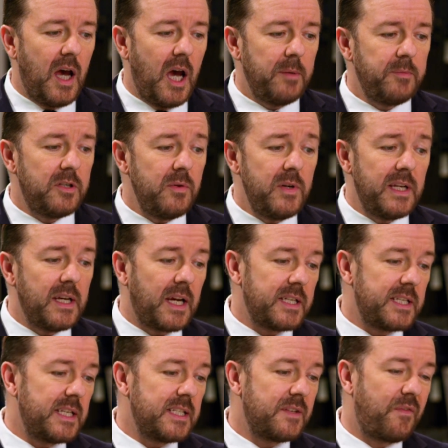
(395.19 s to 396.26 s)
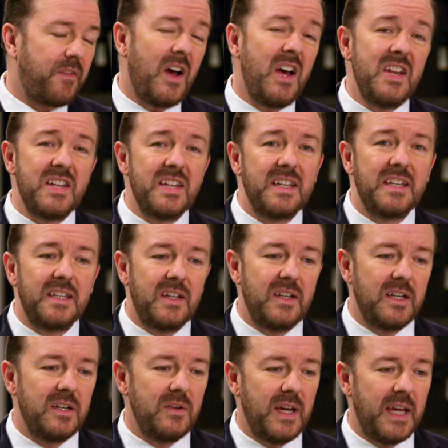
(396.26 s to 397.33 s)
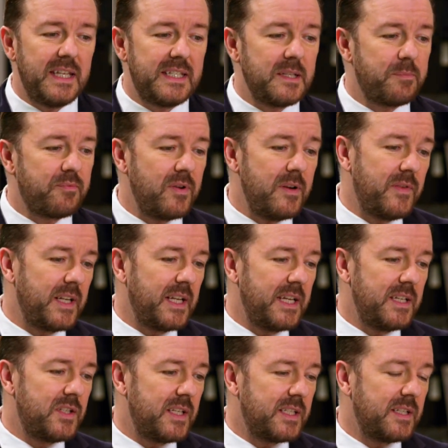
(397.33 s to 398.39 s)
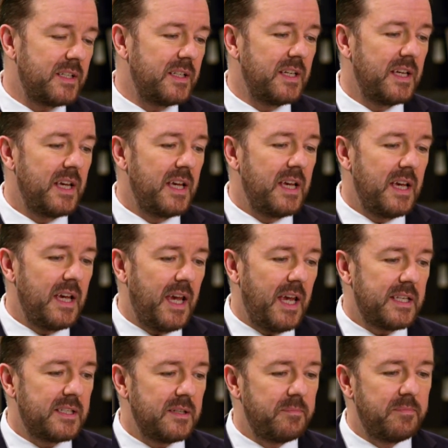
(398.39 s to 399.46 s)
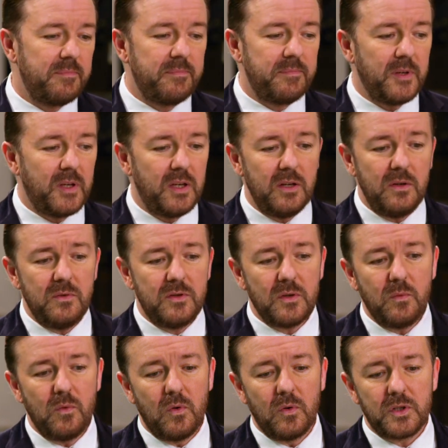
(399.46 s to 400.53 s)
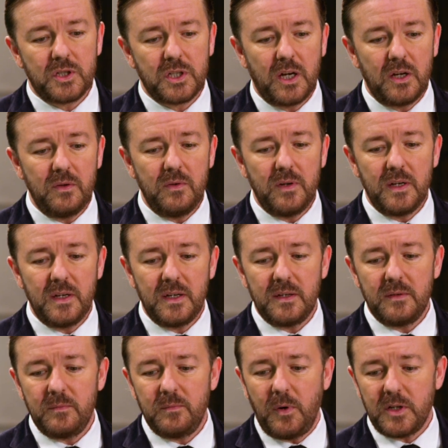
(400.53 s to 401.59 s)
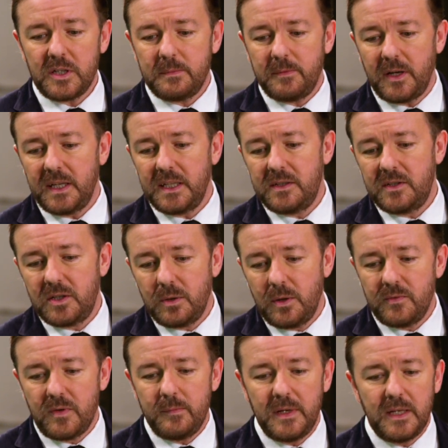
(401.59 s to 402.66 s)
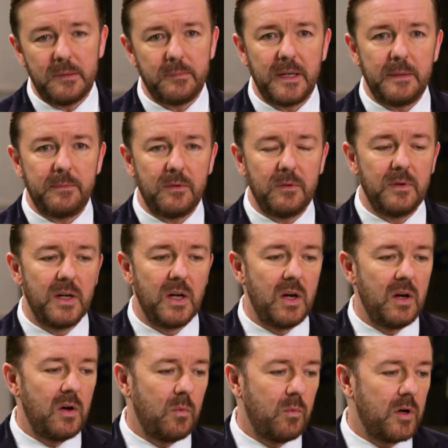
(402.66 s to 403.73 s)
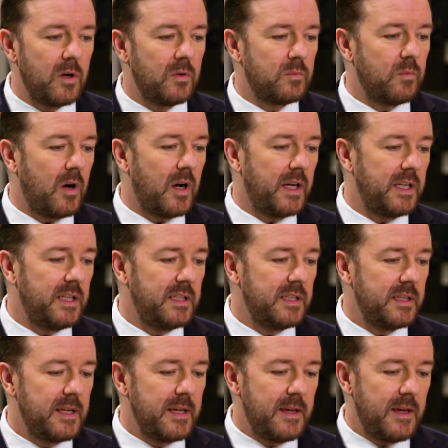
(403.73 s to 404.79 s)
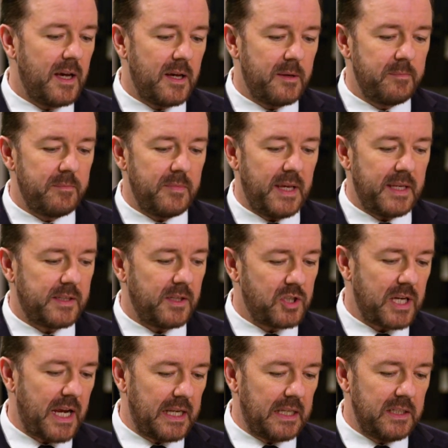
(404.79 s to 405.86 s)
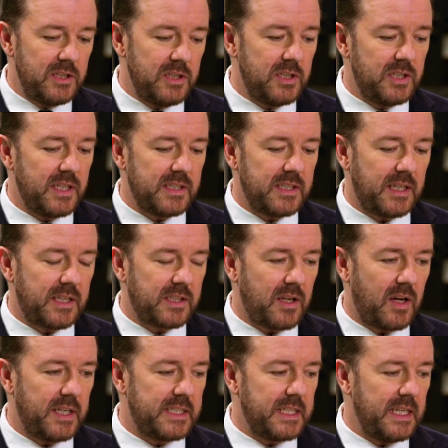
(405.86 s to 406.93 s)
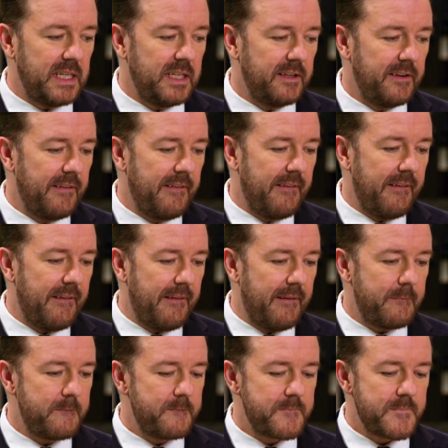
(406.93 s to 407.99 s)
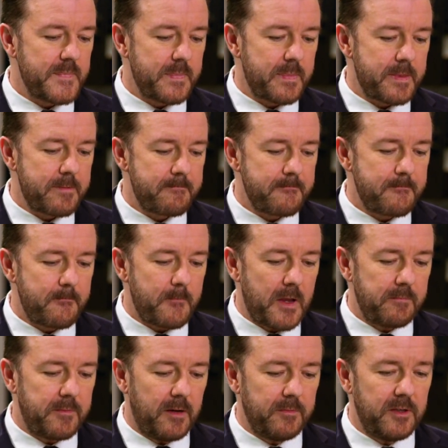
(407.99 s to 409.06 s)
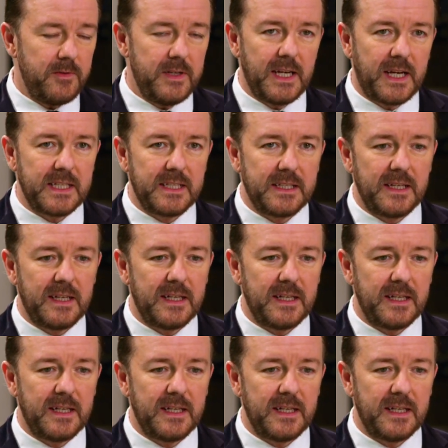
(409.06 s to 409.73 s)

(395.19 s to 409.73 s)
I'm doing it because it's fun. You know, it's a privilege. It's a huge award show watched by 200 million people worldwide. It's a challenge. It's exciting. But I'm doing it because